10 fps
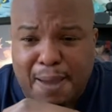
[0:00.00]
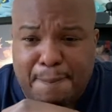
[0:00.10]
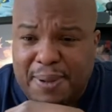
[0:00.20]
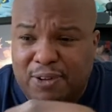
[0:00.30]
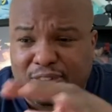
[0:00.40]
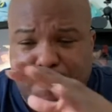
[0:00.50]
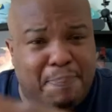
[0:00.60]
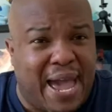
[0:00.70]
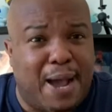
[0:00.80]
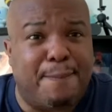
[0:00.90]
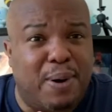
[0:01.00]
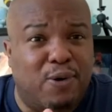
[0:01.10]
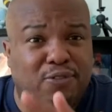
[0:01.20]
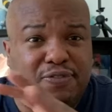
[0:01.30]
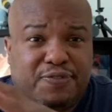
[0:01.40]
built the
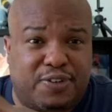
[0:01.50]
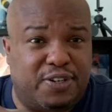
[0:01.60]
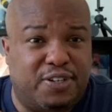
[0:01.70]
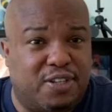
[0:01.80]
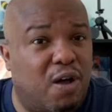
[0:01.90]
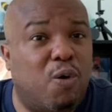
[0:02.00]
backbone for the